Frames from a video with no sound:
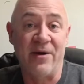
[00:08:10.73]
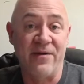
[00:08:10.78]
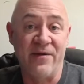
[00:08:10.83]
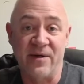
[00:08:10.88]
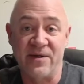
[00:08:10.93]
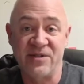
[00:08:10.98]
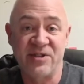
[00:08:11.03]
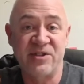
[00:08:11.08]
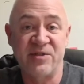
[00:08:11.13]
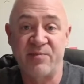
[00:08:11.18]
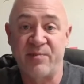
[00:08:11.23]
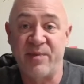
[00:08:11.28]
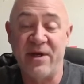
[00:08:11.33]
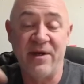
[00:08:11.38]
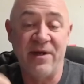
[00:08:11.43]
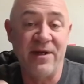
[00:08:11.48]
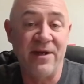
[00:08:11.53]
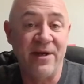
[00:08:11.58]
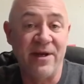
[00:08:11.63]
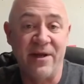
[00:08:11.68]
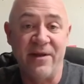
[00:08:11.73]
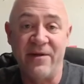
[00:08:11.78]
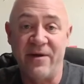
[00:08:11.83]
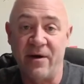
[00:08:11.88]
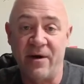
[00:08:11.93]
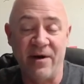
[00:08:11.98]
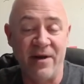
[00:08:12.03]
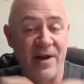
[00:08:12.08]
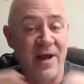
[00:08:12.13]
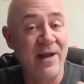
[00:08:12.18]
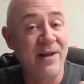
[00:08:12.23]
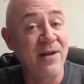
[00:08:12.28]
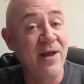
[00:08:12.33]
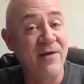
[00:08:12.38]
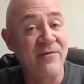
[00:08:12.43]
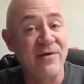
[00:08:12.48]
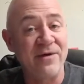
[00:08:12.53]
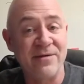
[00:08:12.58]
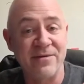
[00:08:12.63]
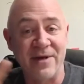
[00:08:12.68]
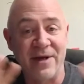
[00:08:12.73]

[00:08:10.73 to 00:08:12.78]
and they're spinning and they're, and I love it.